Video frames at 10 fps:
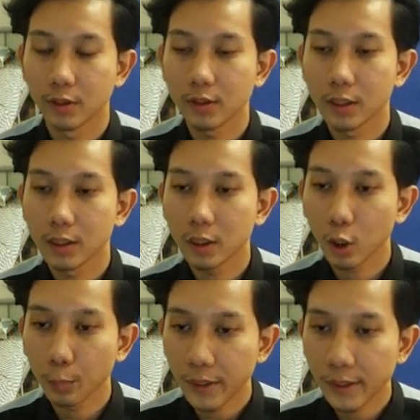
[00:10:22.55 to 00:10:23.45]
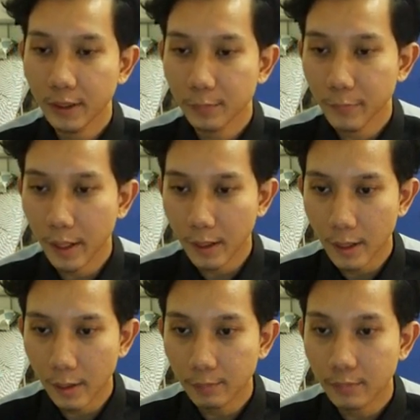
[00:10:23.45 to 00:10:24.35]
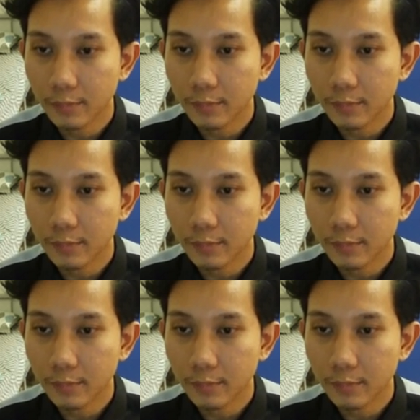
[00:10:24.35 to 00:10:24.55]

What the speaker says: Firstly, open the MATLAB,